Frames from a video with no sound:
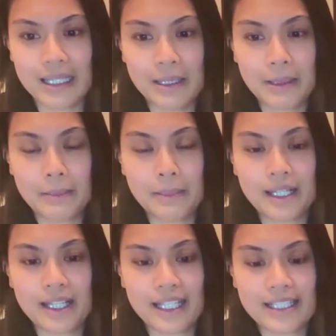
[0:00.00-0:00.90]

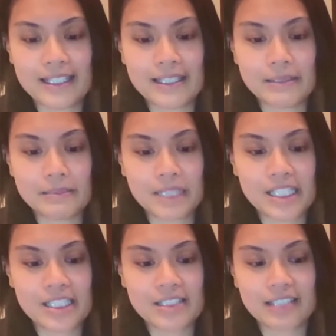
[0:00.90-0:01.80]
but I
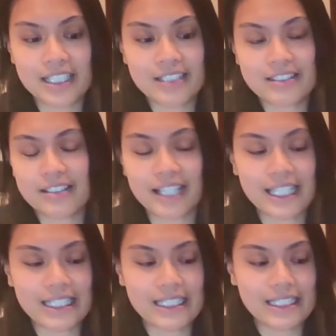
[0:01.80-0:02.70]
just let it slide.
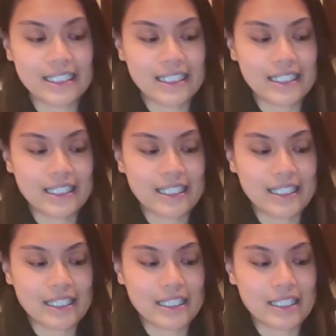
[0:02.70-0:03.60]

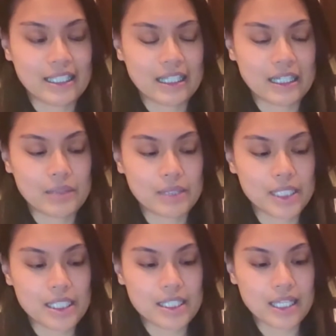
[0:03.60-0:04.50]
And I want to
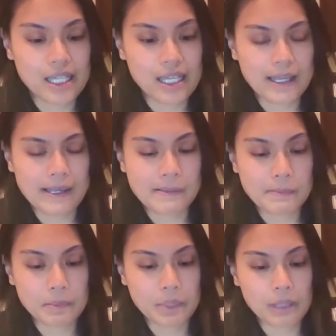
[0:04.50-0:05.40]
say
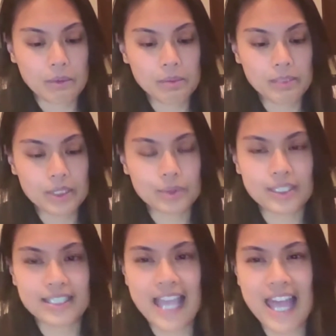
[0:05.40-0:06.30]
probably towards the
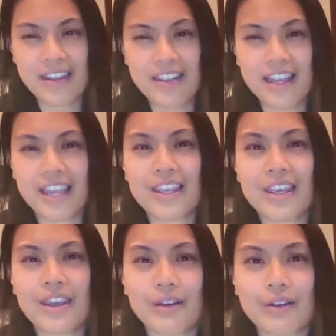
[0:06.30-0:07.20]
end of that year,
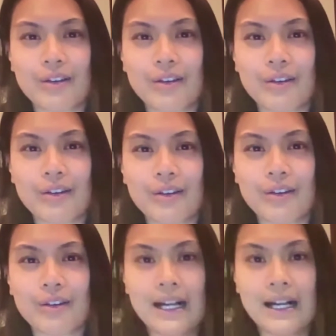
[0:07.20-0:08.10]

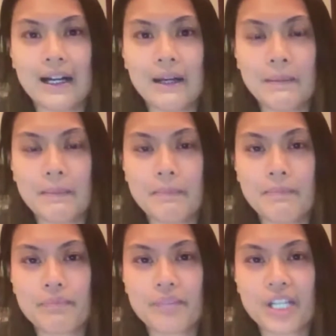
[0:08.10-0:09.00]
um,
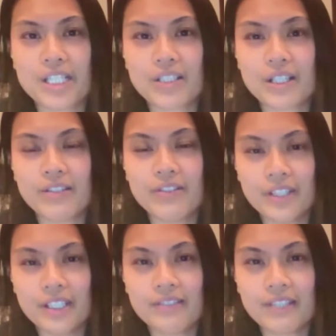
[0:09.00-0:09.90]
I started feeling
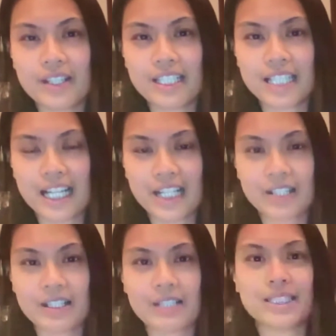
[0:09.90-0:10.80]
very tired. I
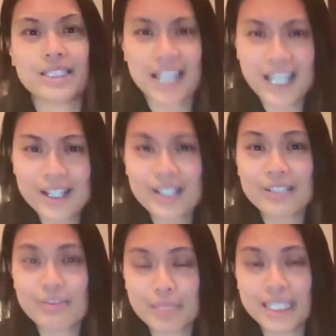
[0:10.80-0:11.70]
was tired of
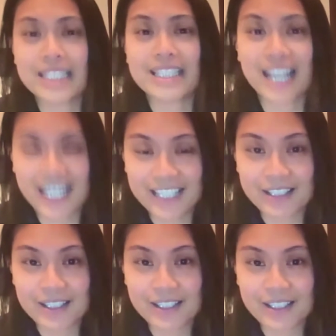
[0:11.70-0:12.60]
being tired, if
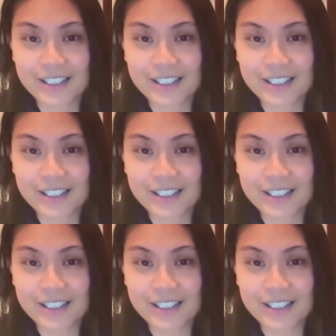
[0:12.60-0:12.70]
that makes